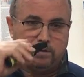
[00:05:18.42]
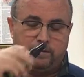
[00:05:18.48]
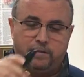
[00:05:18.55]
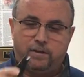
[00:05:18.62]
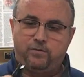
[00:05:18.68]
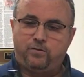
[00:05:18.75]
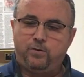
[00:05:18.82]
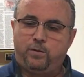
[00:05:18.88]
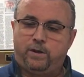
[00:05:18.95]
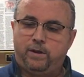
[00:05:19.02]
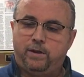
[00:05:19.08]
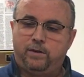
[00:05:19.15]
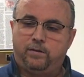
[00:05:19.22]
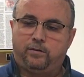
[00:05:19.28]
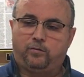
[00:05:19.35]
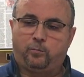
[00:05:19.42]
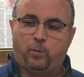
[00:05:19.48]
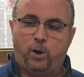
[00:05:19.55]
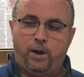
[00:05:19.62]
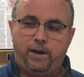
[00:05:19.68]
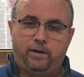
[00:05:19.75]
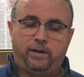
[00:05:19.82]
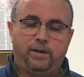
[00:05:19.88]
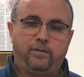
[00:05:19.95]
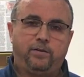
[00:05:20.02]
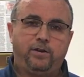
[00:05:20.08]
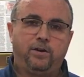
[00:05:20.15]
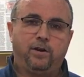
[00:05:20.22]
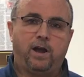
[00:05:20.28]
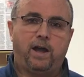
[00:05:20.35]
that you can spray
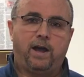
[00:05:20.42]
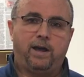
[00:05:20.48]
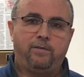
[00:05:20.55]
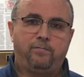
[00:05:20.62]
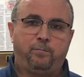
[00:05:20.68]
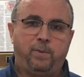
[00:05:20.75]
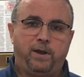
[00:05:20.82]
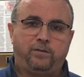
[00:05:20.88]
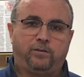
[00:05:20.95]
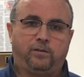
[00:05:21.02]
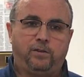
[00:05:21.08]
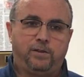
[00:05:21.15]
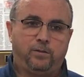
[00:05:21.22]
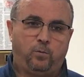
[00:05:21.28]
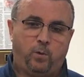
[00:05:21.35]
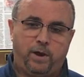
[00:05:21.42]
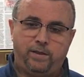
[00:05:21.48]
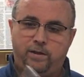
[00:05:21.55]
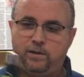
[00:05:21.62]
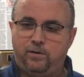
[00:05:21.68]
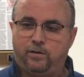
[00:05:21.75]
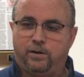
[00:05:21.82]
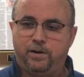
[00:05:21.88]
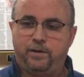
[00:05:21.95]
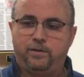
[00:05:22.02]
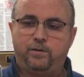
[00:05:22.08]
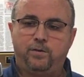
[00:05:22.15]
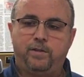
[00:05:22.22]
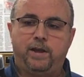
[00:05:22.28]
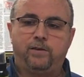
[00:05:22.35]
into your hive. Basically, the way that you're going to
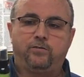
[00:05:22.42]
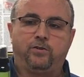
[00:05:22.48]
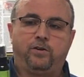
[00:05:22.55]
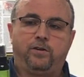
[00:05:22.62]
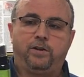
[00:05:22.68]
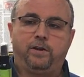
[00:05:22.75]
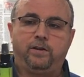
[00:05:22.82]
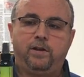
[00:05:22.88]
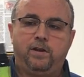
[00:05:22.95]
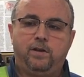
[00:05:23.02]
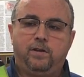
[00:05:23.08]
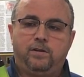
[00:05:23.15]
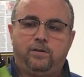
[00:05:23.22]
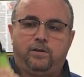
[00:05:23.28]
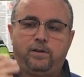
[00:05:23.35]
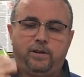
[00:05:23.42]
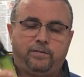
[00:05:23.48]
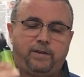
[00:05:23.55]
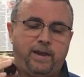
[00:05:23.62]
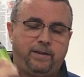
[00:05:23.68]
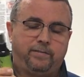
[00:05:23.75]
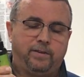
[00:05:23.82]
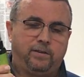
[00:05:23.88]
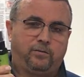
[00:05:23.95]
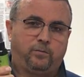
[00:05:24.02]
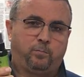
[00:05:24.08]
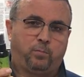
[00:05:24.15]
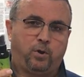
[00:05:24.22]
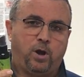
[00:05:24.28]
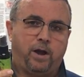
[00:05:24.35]
do that, you're going to take
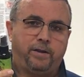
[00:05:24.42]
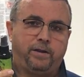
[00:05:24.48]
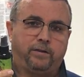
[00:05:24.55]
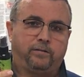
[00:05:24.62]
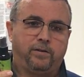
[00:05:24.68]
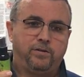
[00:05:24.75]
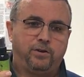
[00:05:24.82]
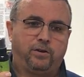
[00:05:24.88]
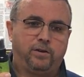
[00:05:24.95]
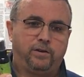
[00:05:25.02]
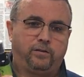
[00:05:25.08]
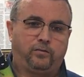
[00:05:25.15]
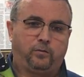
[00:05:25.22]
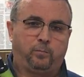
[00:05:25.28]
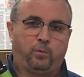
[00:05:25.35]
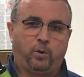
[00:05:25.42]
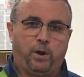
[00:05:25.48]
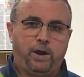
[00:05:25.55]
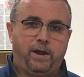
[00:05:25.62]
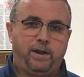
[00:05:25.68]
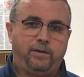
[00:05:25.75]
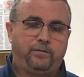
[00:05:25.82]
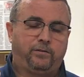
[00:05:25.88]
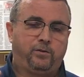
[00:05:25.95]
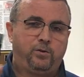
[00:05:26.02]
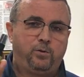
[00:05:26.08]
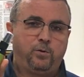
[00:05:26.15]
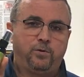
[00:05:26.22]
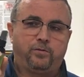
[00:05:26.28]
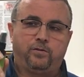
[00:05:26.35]
this product and you're going to spray
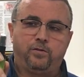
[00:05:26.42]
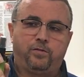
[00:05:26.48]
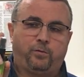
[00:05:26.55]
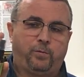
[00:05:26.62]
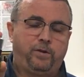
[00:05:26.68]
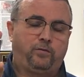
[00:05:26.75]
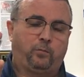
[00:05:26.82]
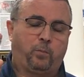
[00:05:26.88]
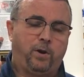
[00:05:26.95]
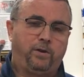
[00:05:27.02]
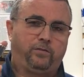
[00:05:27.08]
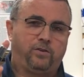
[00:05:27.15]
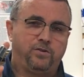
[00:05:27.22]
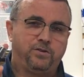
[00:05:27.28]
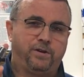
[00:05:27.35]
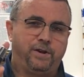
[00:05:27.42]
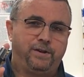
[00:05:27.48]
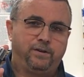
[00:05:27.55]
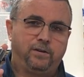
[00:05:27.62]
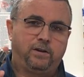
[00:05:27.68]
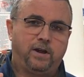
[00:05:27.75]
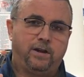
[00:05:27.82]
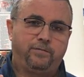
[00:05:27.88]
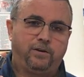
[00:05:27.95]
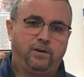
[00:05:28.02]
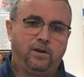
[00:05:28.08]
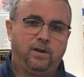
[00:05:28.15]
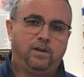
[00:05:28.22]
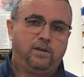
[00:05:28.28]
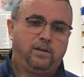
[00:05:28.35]
2 to 3 sprays on your inner
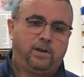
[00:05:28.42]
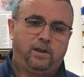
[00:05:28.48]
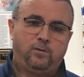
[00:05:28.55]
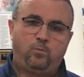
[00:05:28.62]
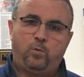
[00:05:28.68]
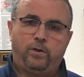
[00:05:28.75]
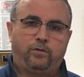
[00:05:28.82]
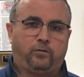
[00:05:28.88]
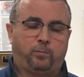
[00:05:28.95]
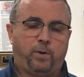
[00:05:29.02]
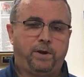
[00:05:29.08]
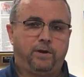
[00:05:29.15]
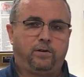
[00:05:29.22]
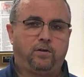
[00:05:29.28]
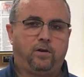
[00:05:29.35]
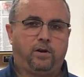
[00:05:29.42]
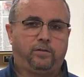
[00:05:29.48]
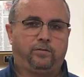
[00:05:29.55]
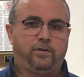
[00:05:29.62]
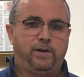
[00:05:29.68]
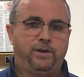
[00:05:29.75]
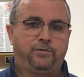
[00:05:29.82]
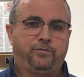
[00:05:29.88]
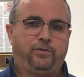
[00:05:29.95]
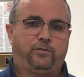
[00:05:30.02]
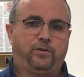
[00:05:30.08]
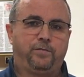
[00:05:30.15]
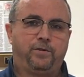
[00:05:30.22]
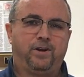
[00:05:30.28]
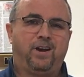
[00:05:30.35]
cover and 1 spray across the
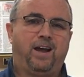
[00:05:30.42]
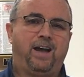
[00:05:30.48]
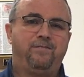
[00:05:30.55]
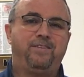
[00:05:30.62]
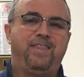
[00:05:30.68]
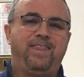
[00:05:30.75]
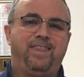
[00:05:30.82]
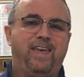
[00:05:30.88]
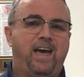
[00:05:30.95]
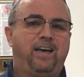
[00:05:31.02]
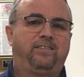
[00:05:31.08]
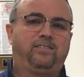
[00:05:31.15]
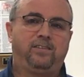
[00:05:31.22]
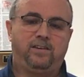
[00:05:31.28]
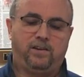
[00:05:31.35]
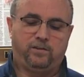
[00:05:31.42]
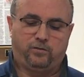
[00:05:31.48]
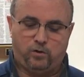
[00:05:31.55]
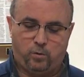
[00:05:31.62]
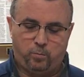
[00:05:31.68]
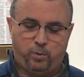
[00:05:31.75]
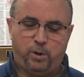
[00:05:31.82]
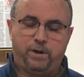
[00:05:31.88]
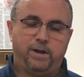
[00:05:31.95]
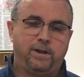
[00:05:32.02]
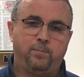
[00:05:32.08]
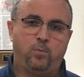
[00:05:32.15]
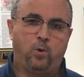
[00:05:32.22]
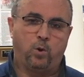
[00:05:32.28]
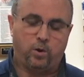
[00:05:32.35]
entrance of your hive, and that's it. Don't put
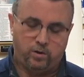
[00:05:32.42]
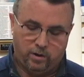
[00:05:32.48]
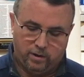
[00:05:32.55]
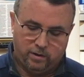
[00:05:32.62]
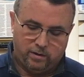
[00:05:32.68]
any more